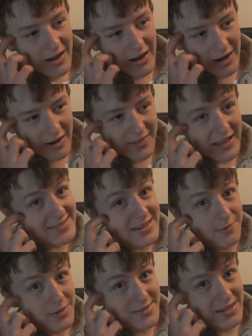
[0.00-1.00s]
That's
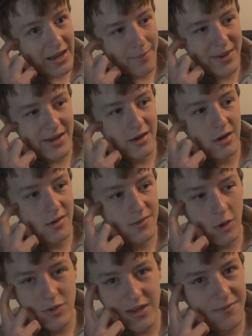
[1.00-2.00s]
safe to say. I mean,
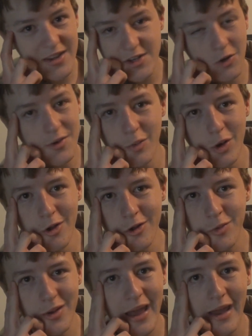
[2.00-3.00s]
no TV show in the
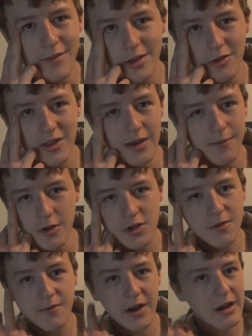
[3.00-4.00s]
world will ever do the
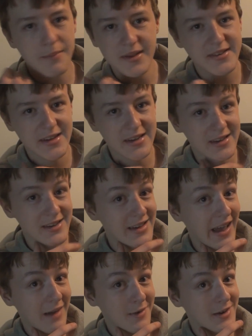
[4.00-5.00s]
aversion therapy scene,
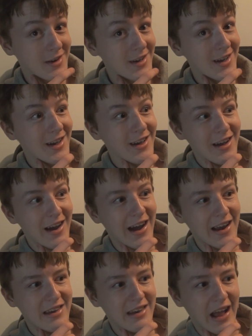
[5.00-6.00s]
ever.
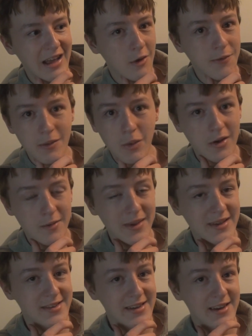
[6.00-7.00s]
And I don't think we're going to
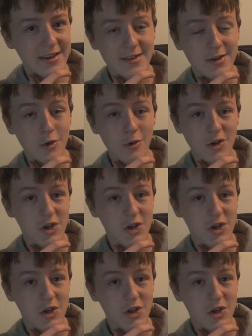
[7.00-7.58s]
be seeing a school